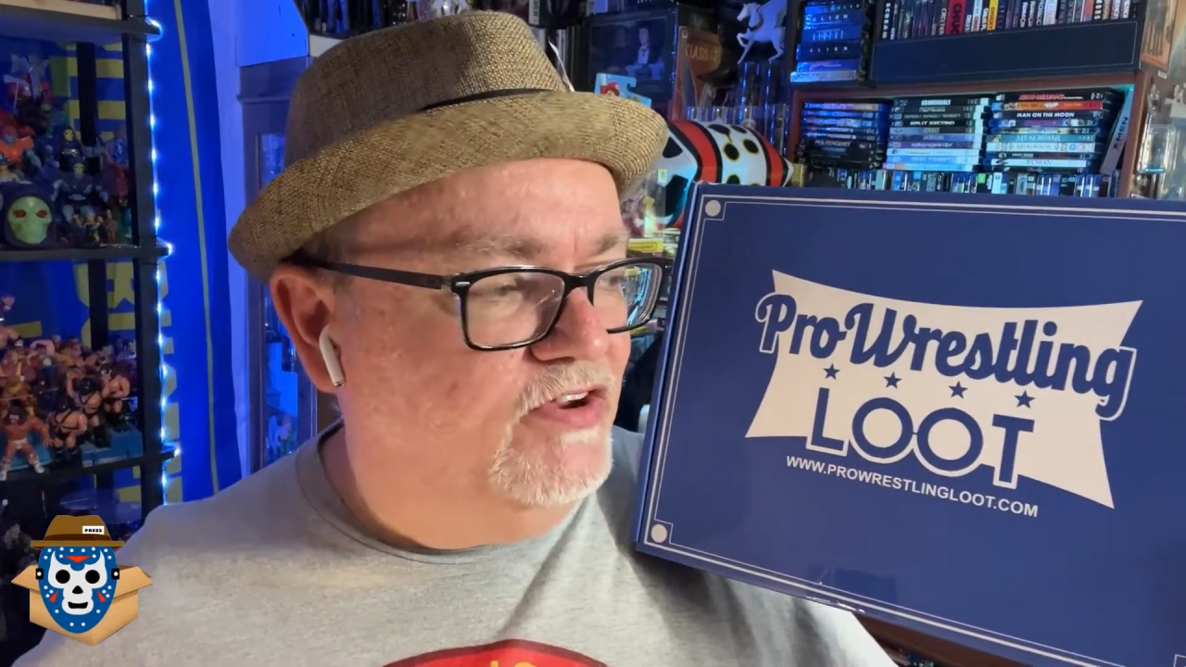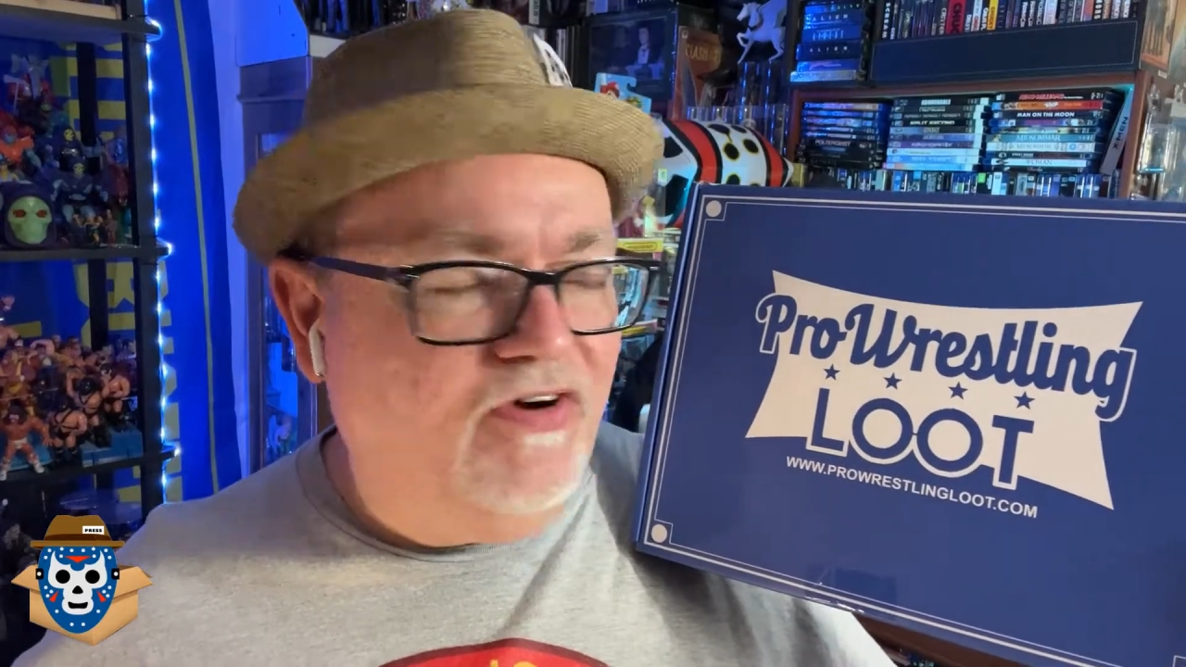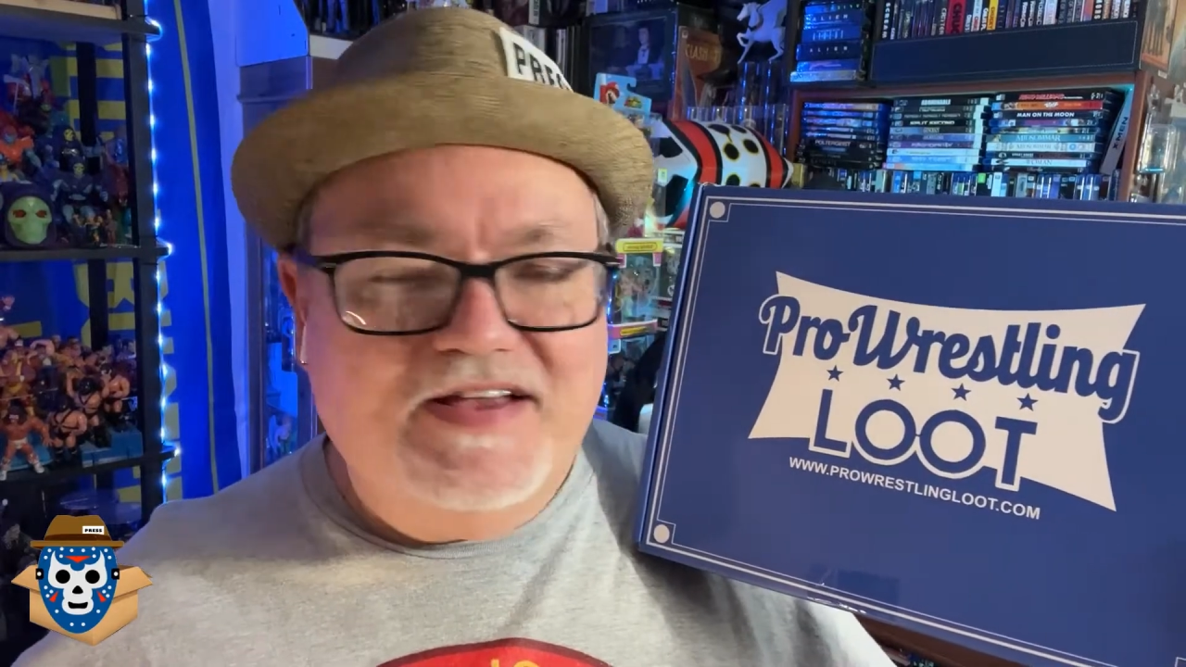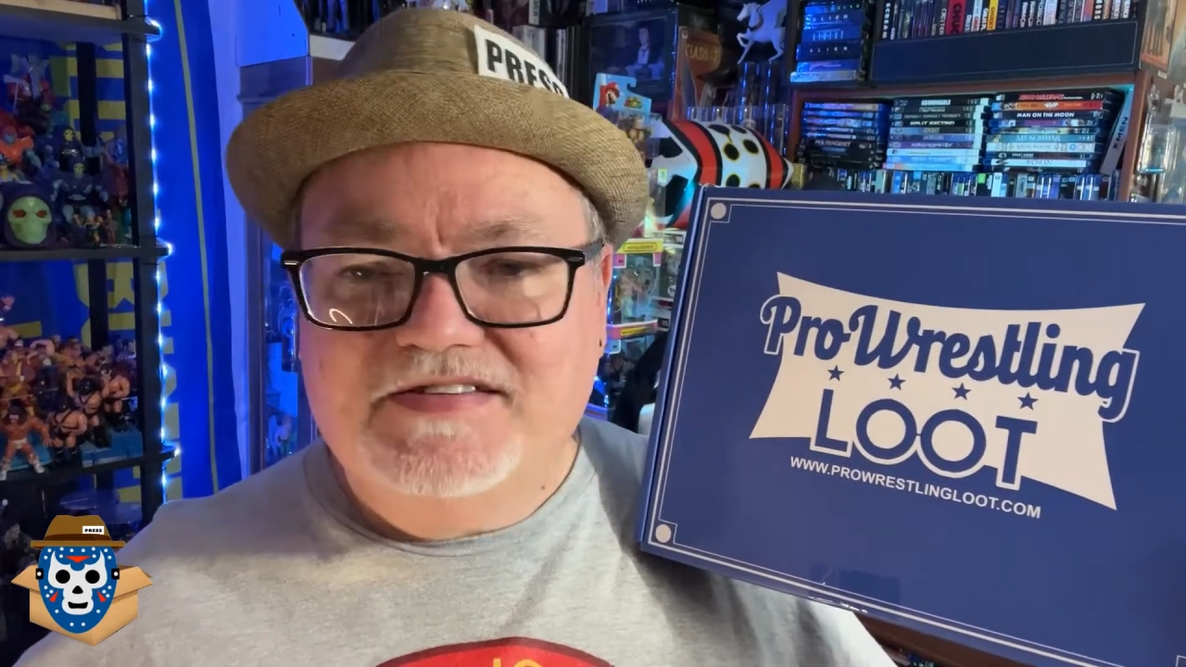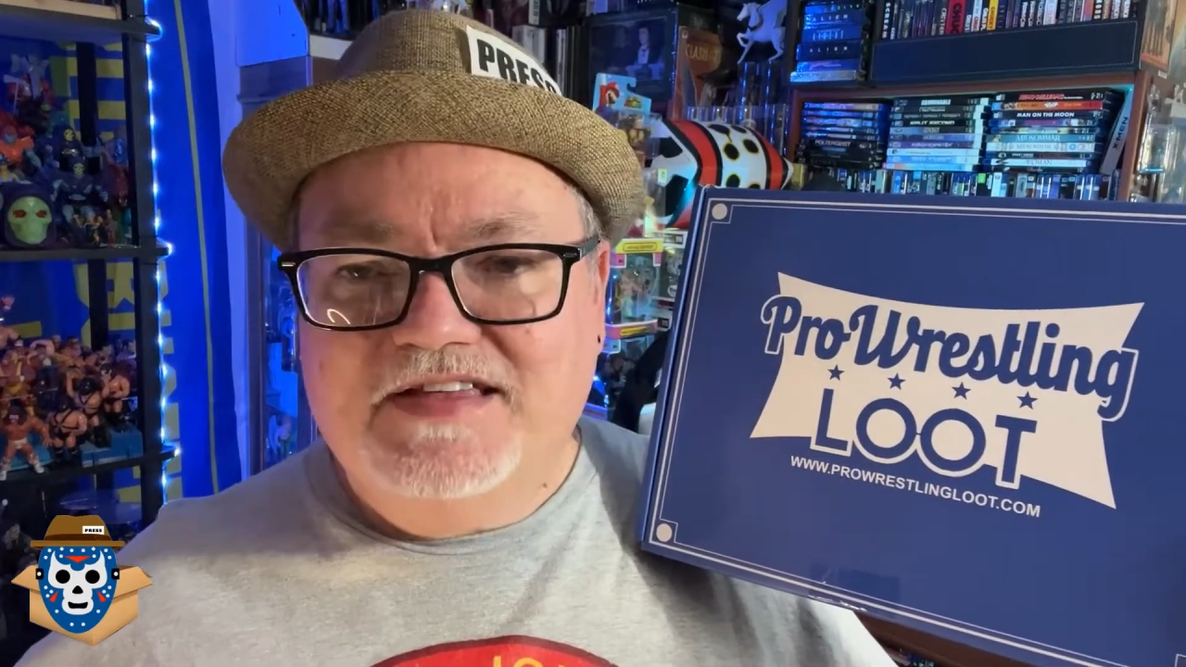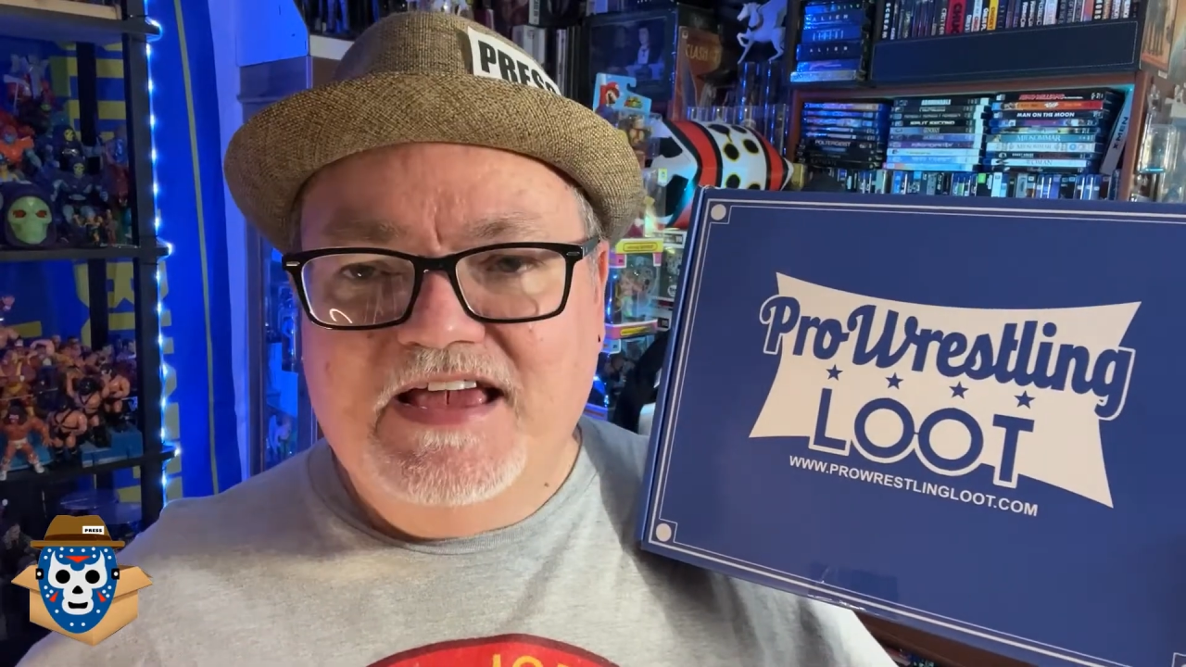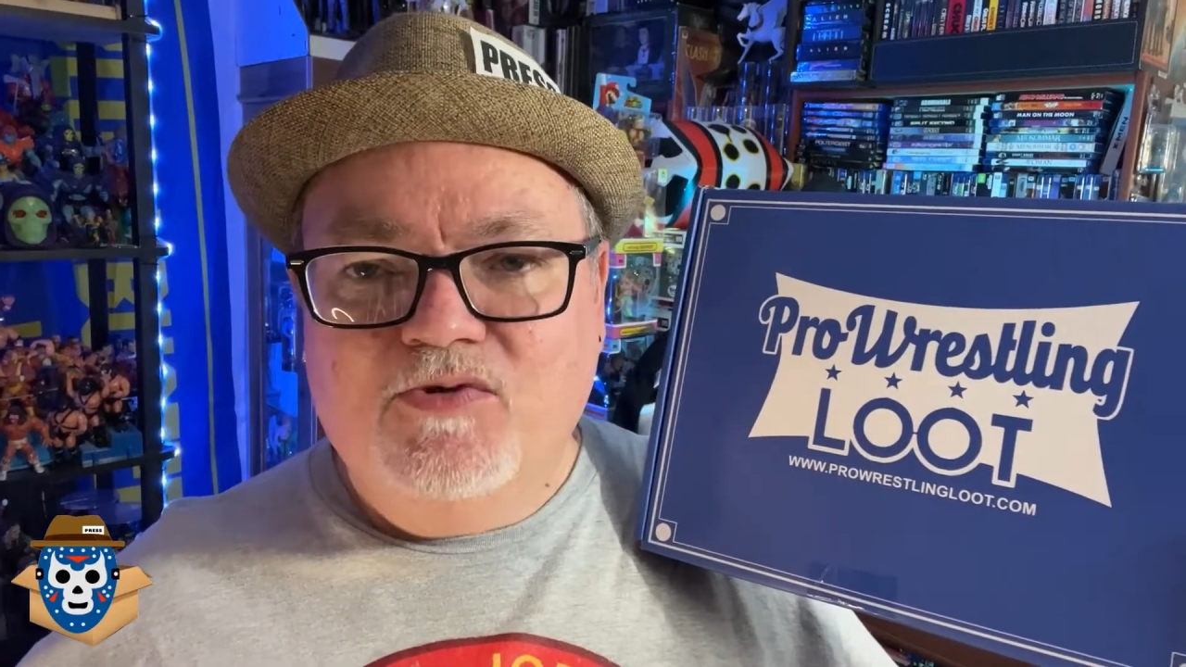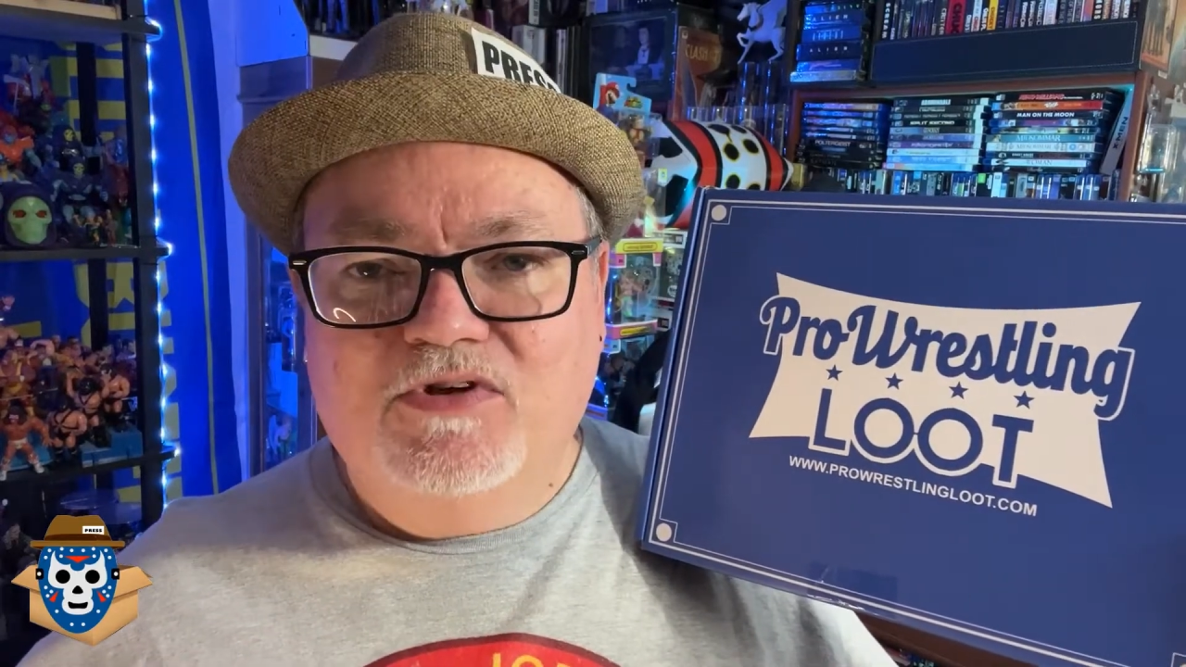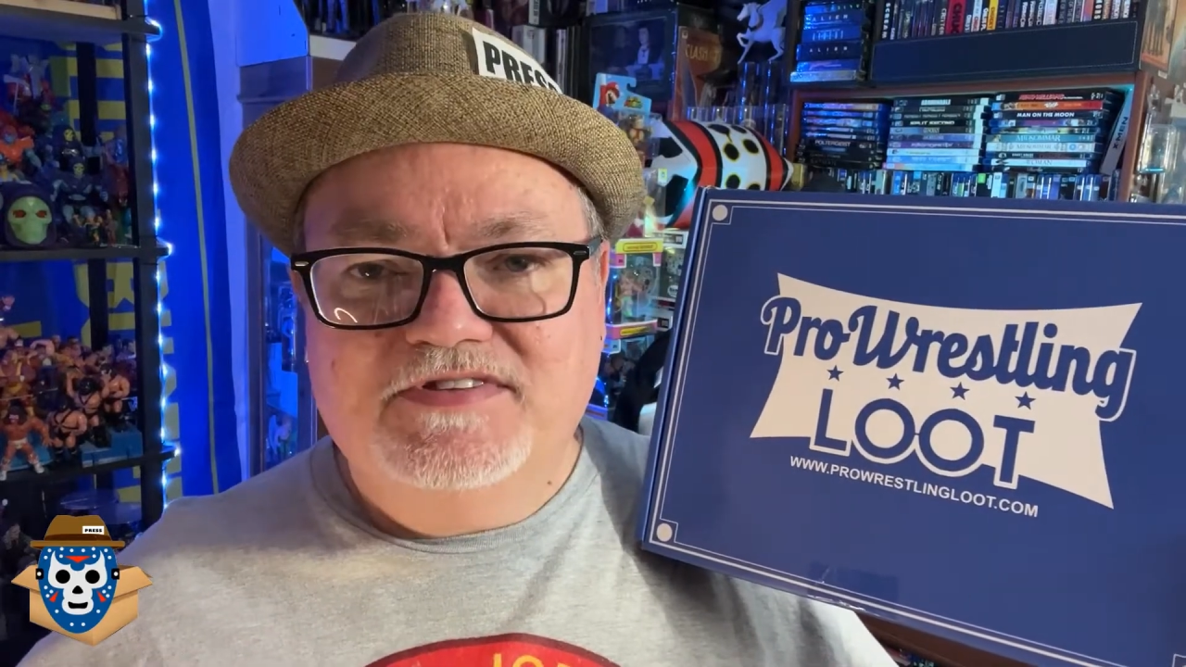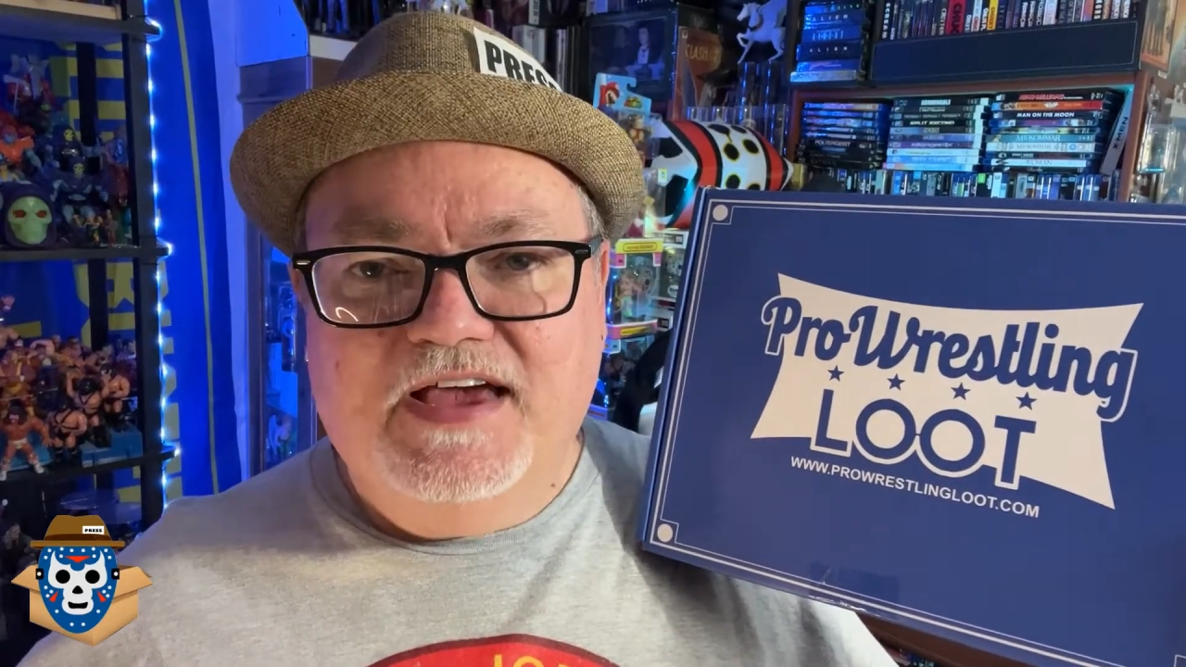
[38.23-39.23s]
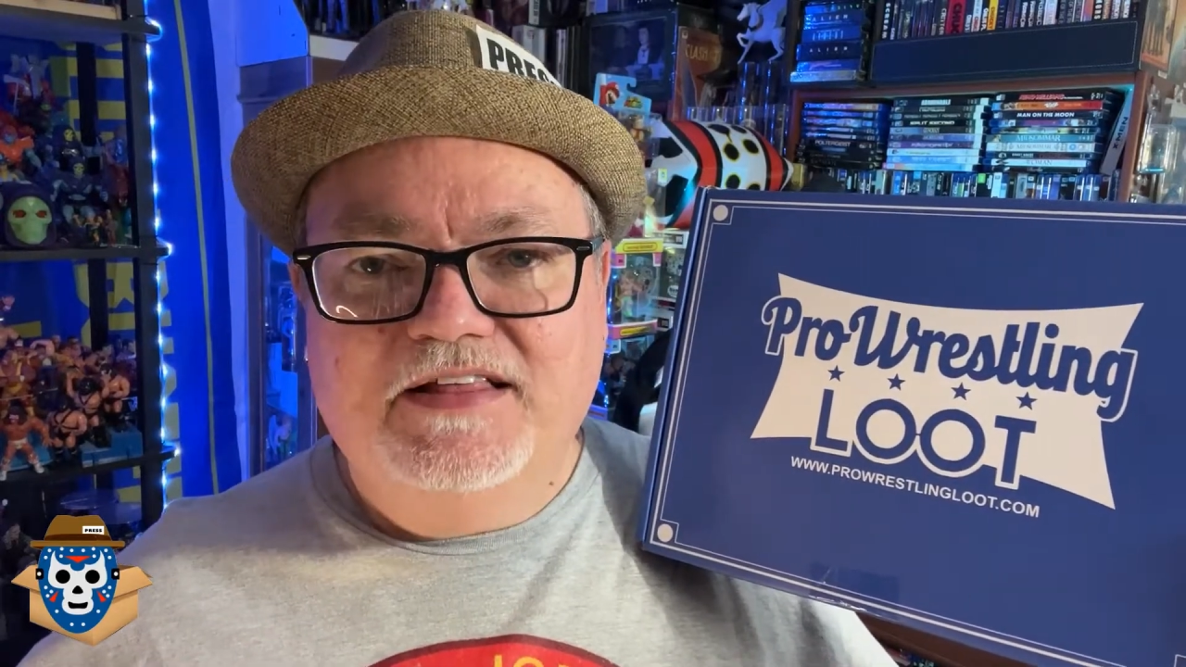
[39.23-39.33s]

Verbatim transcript: great Sting would say,